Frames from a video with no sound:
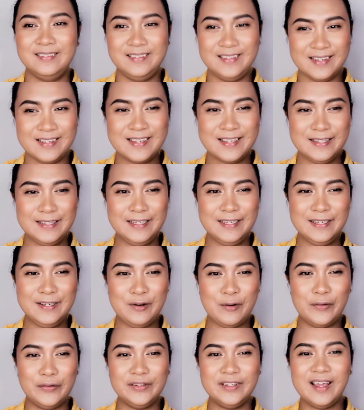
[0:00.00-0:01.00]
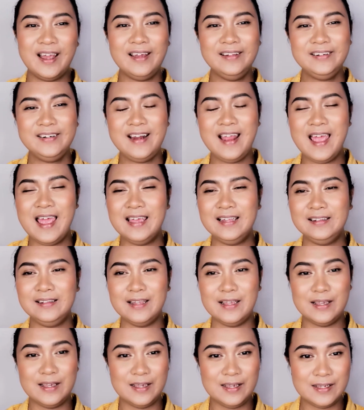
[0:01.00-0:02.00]
Listening, on the other hand,
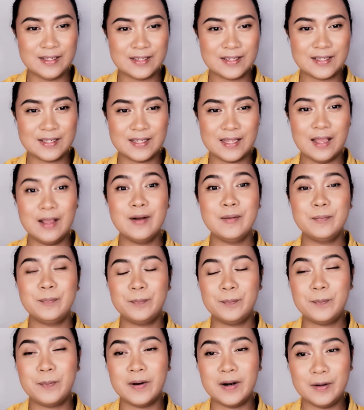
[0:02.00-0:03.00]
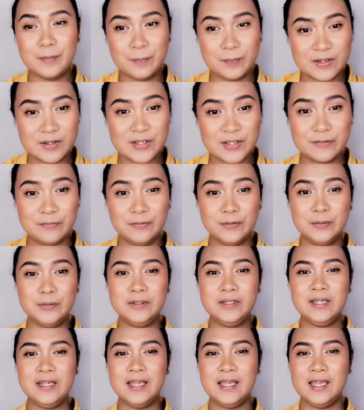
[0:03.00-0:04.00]
is purposeful
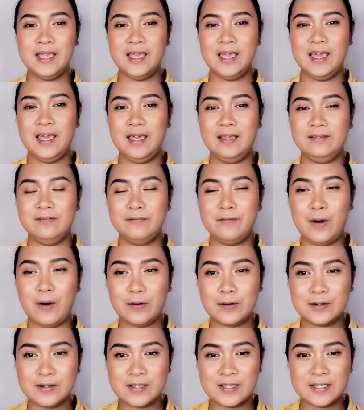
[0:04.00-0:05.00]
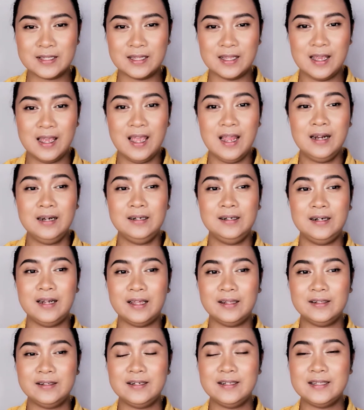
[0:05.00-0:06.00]
and focused
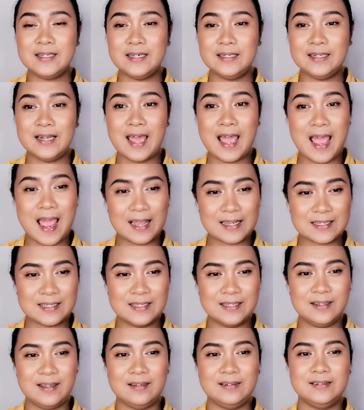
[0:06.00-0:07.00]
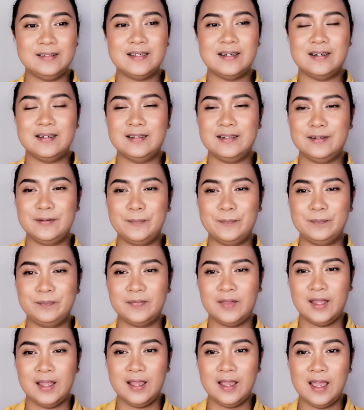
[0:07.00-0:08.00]
rather than accidental.
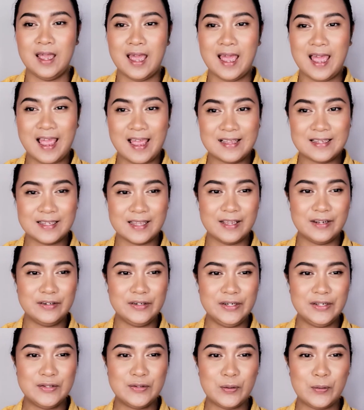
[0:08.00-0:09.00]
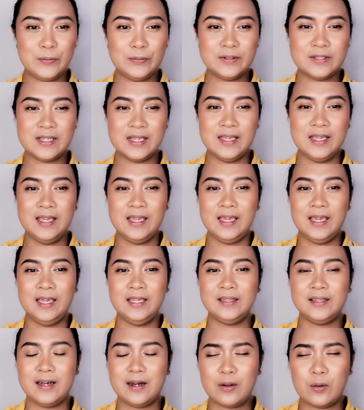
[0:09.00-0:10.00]
As a result,
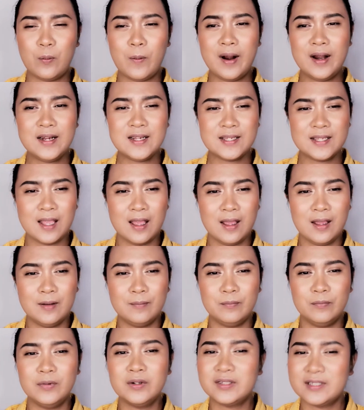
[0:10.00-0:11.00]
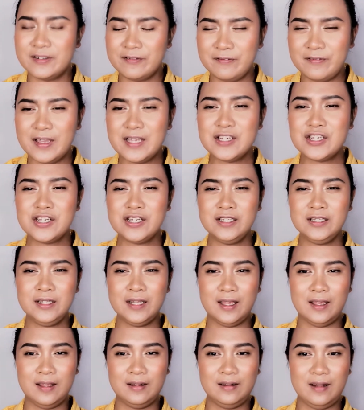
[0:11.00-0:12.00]
it requires motivation
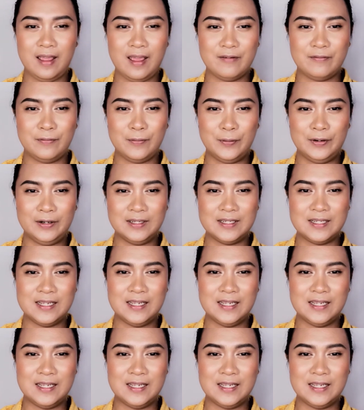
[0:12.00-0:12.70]
and effort.